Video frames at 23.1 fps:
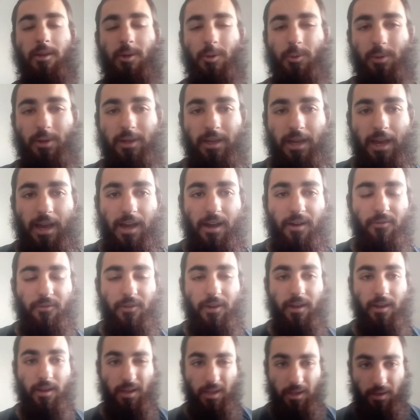We have
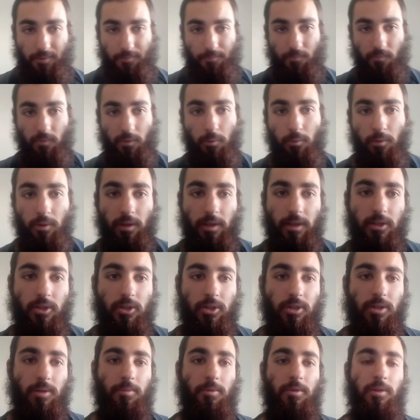a
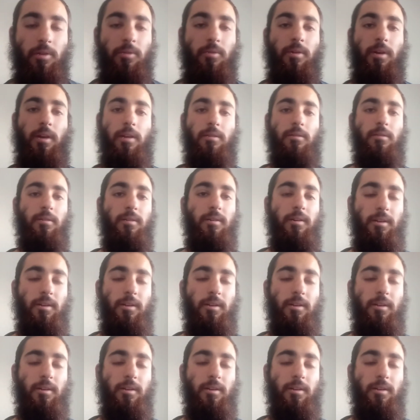relationship with the Creator,